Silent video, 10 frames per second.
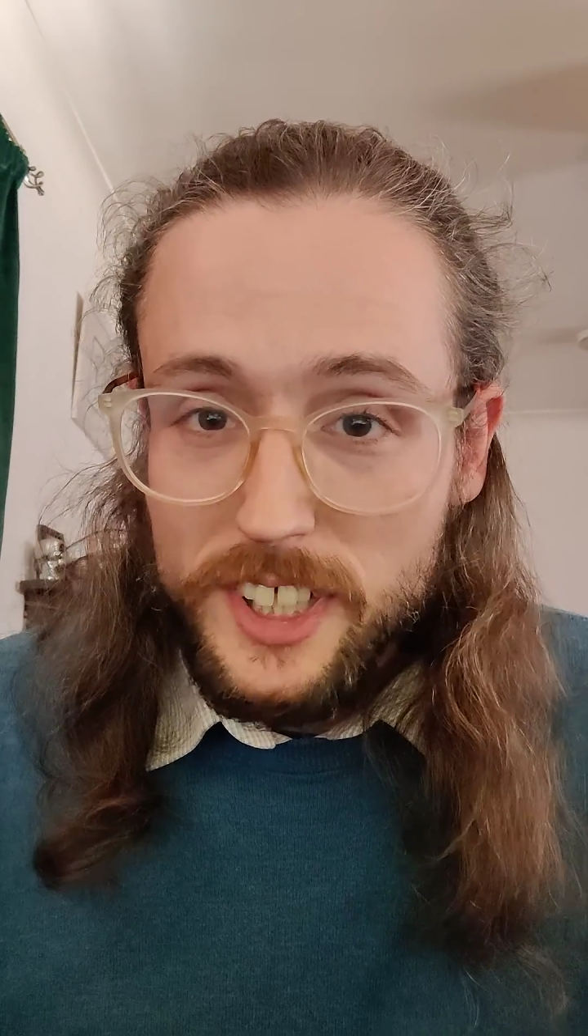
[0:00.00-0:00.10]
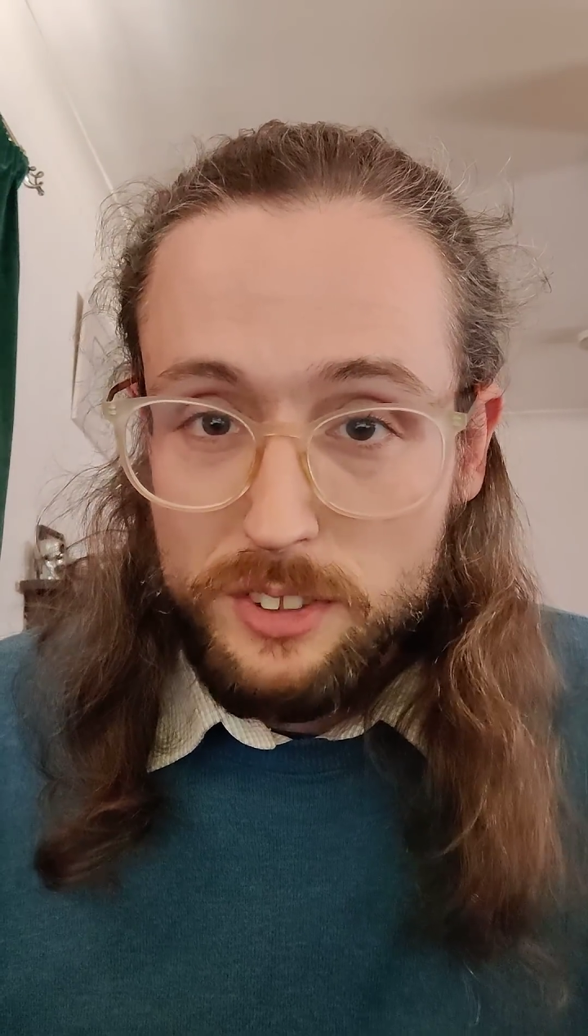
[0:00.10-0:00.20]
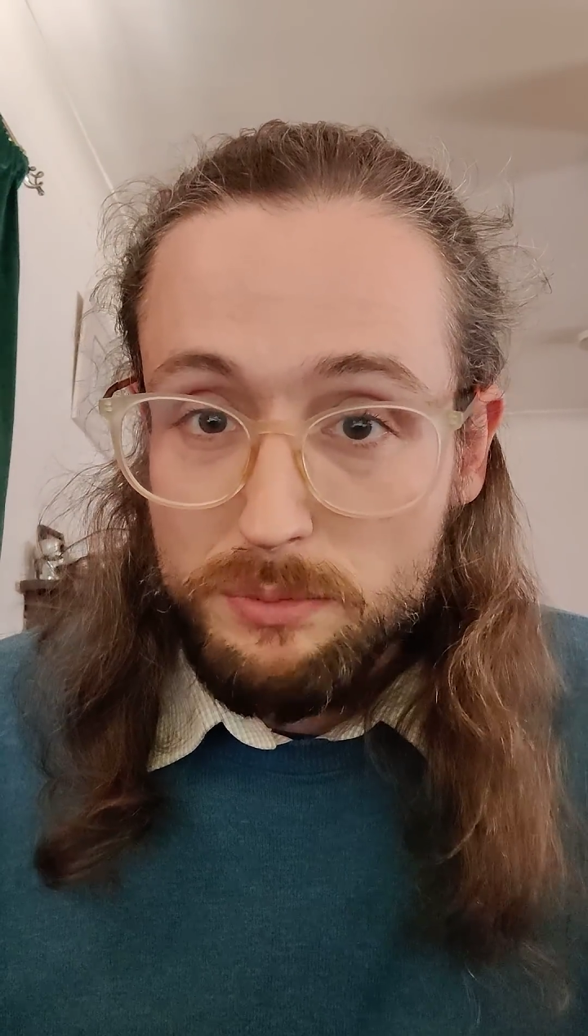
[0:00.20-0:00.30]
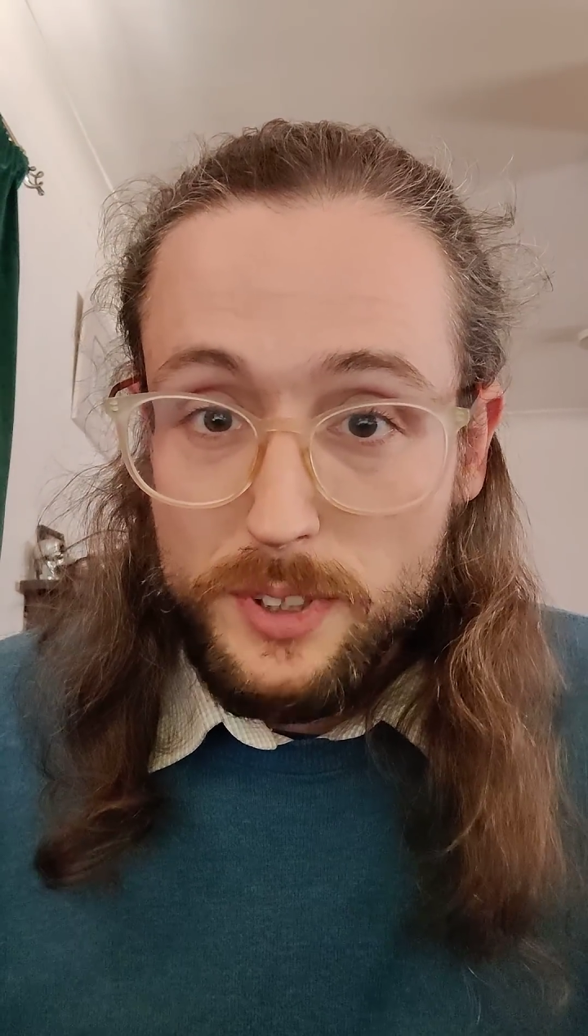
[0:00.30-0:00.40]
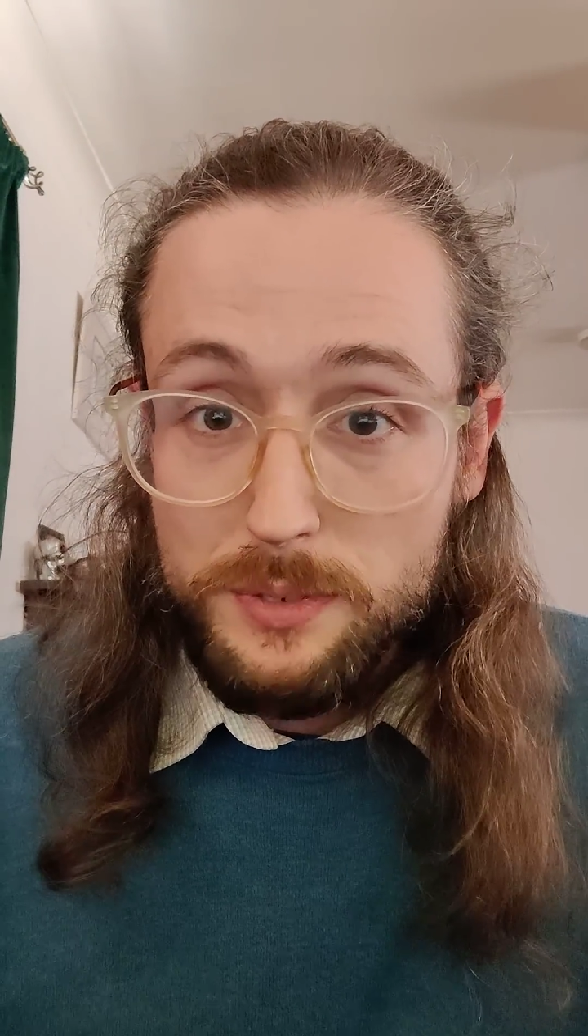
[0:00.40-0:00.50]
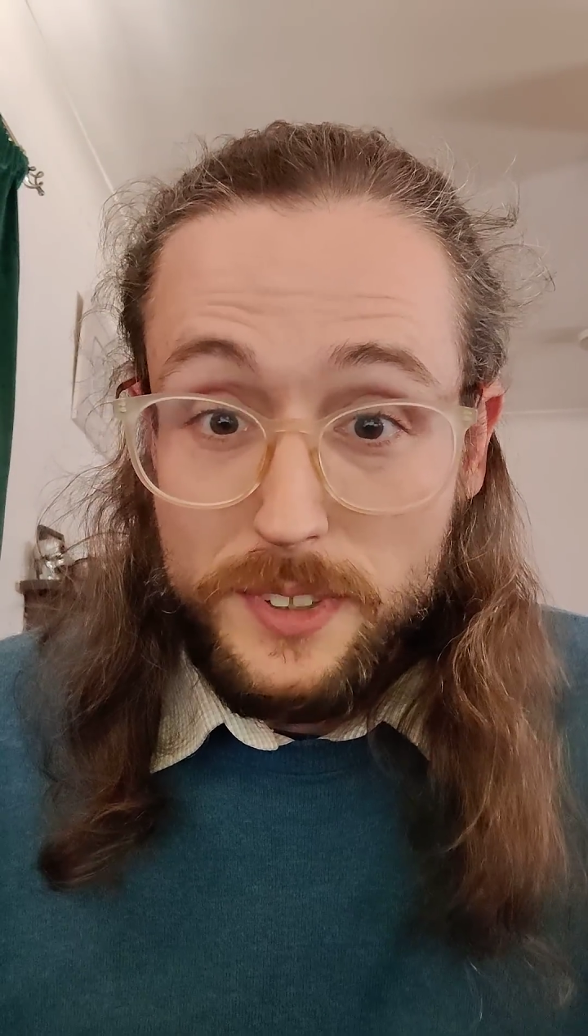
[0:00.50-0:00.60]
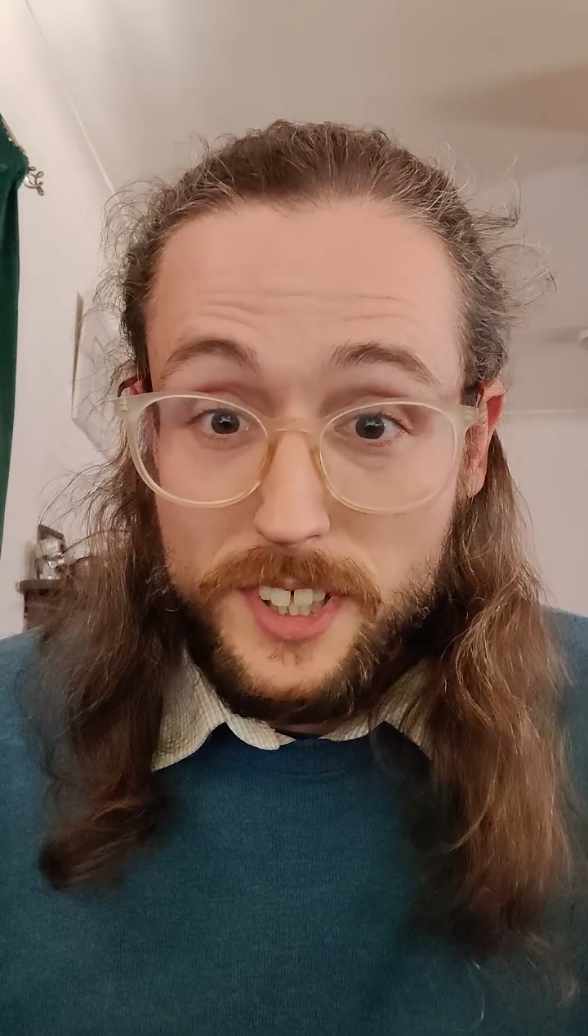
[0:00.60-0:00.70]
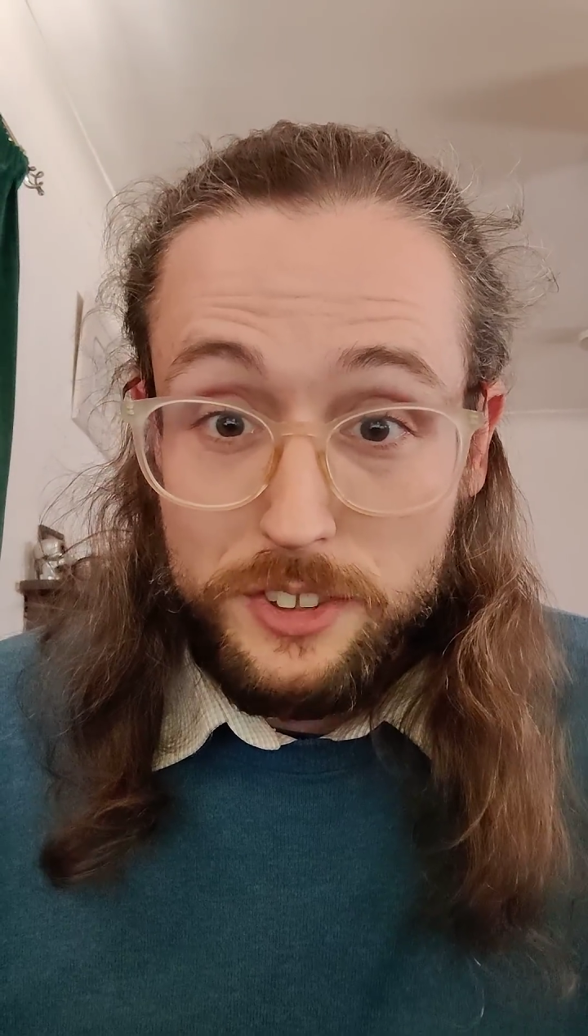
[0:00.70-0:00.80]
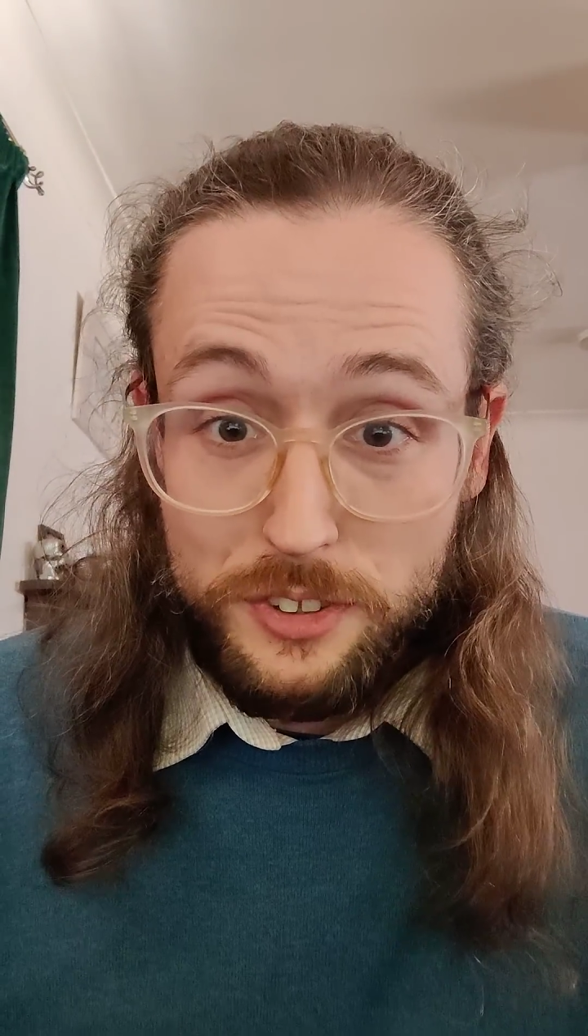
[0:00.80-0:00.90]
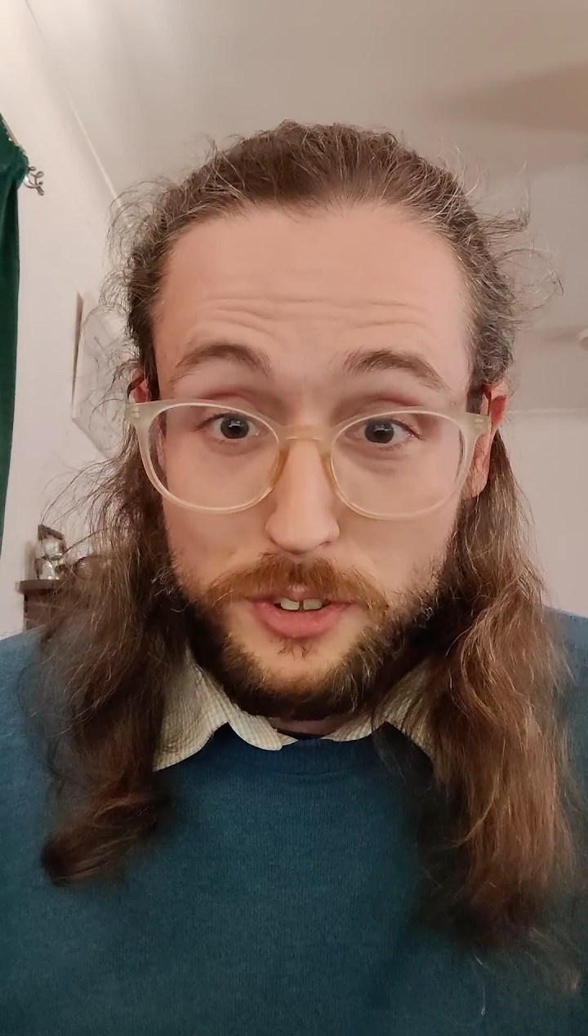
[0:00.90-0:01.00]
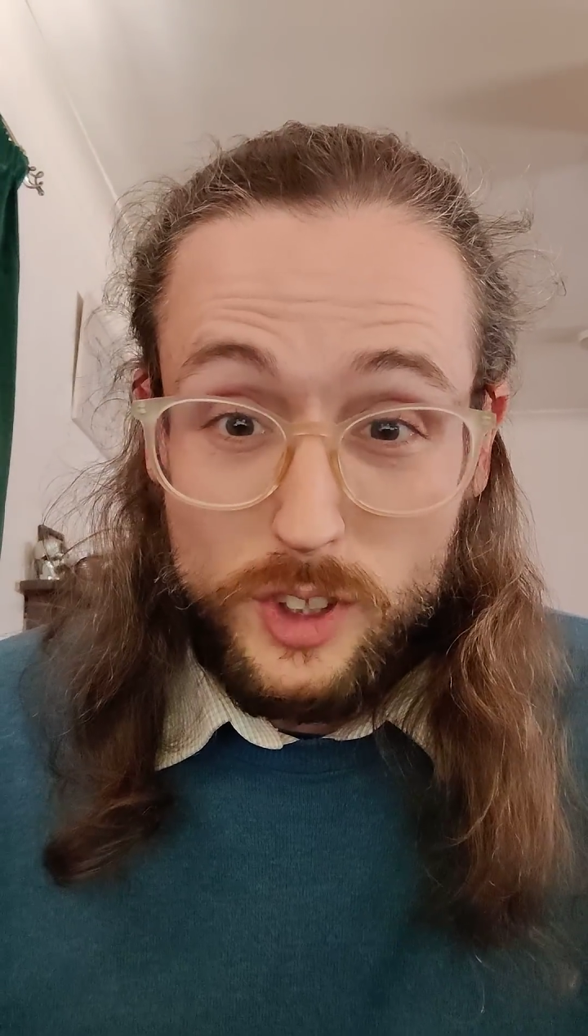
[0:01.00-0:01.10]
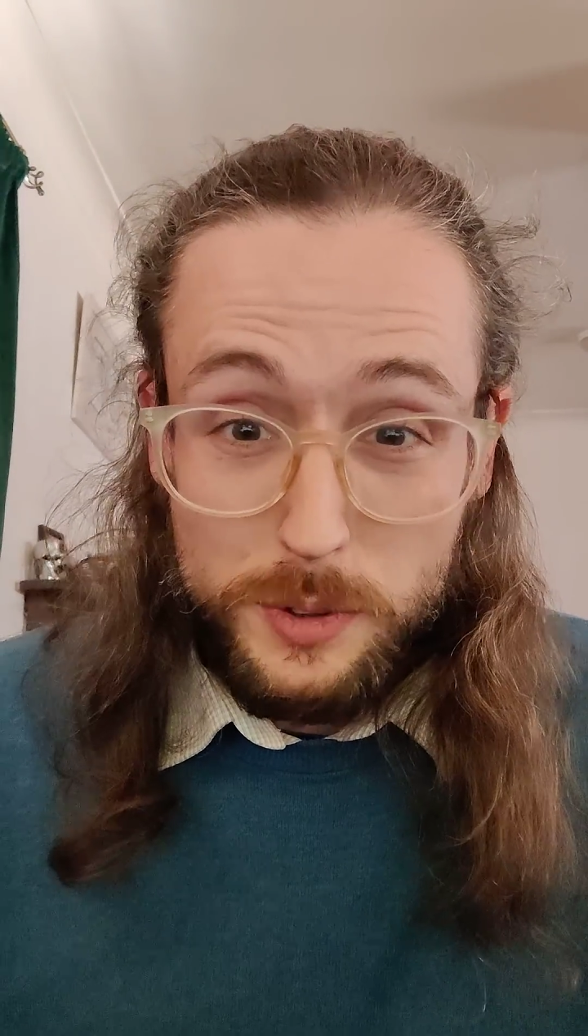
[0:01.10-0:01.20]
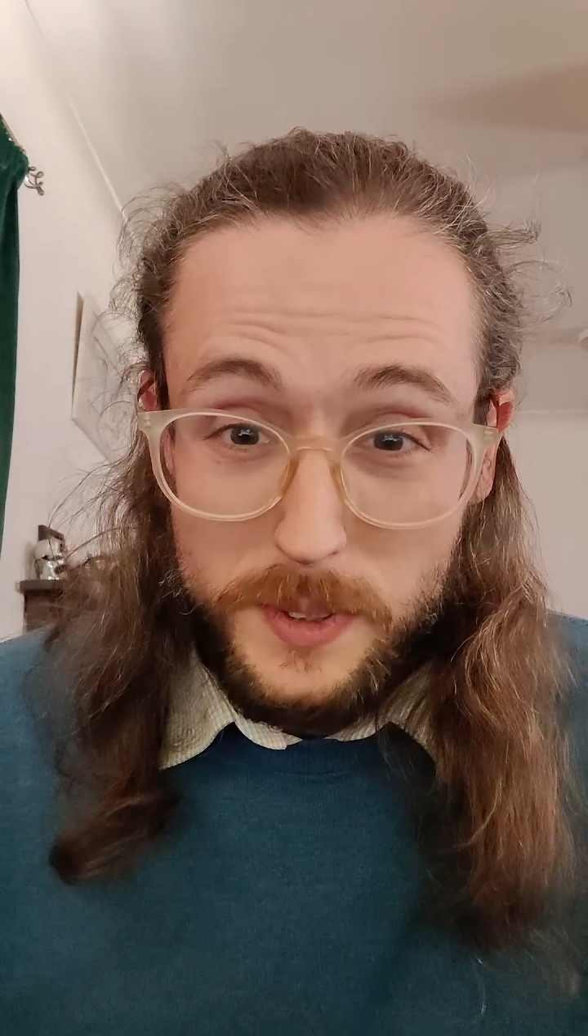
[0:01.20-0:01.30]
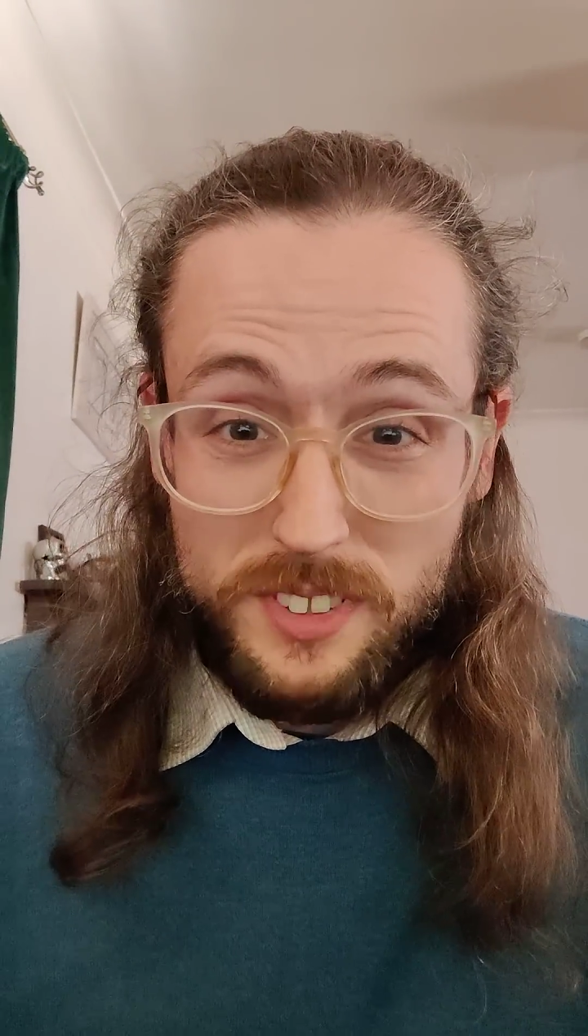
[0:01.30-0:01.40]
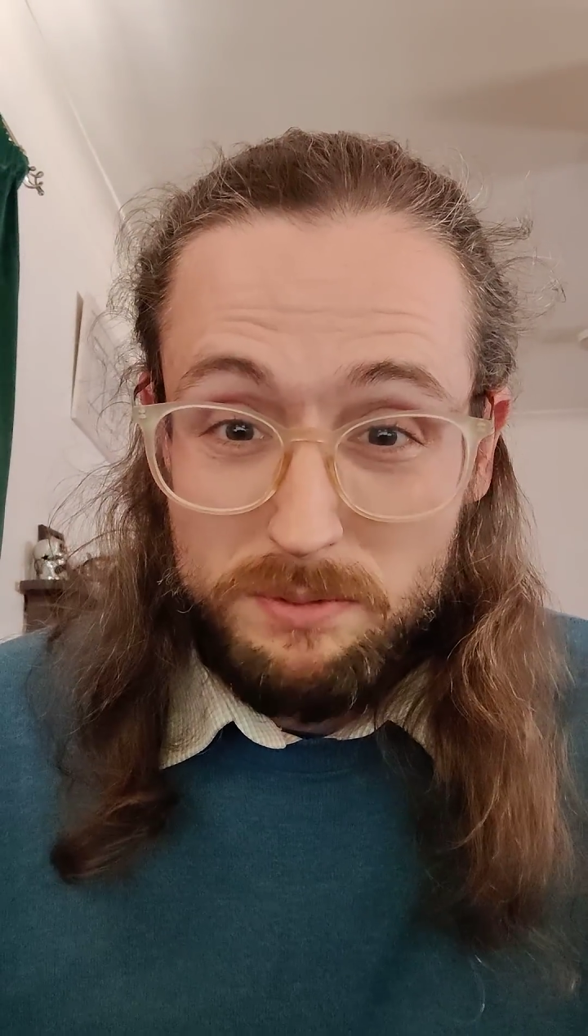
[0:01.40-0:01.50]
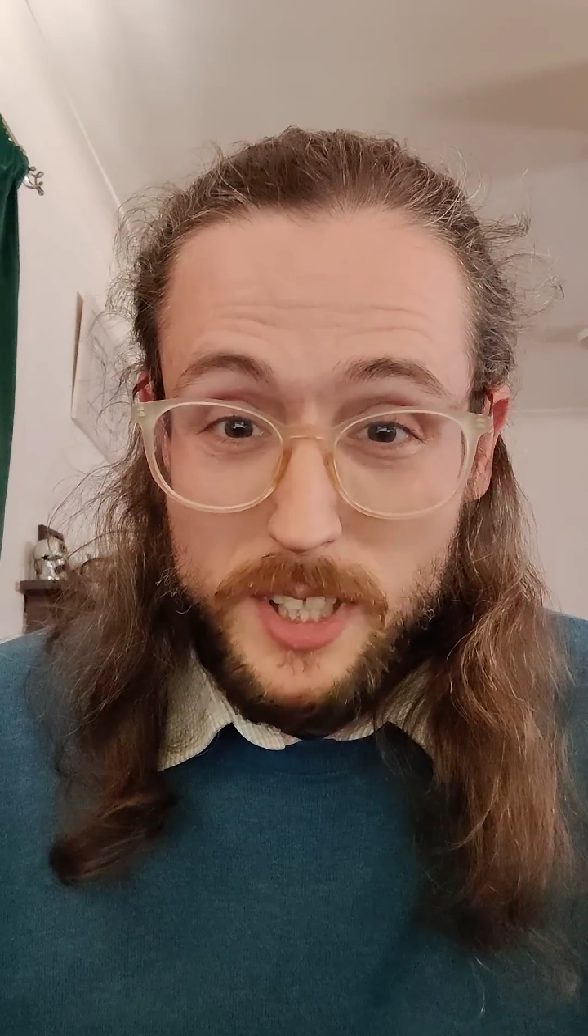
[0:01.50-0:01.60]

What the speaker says: some folk for the rest of Scotland would